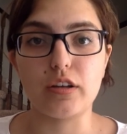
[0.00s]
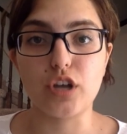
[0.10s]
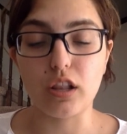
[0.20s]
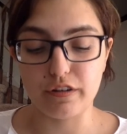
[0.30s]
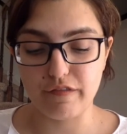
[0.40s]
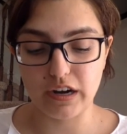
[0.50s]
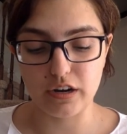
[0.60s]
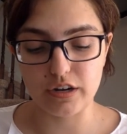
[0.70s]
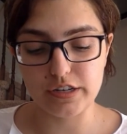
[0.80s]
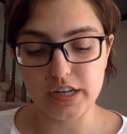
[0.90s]
dollar
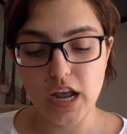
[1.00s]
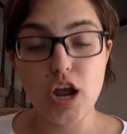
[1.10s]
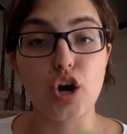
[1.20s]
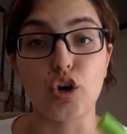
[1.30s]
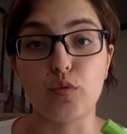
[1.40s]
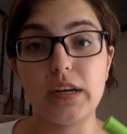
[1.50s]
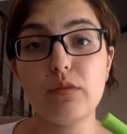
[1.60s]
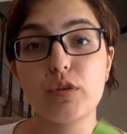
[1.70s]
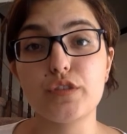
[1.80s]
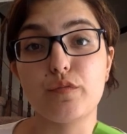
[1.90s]
figures,
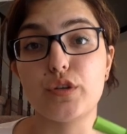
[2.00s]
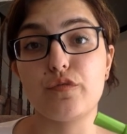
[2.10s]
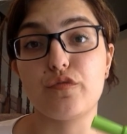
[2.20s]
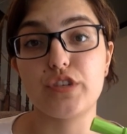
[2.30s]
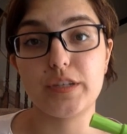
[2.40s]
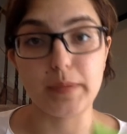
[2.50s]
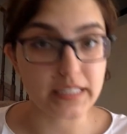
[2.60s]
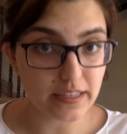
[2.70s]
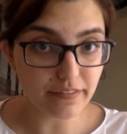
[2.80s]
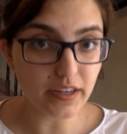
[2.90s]
green was for
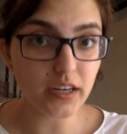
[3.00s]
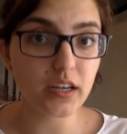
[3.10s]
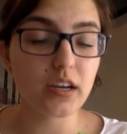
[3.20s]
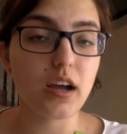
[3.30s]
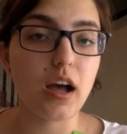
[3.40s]
specific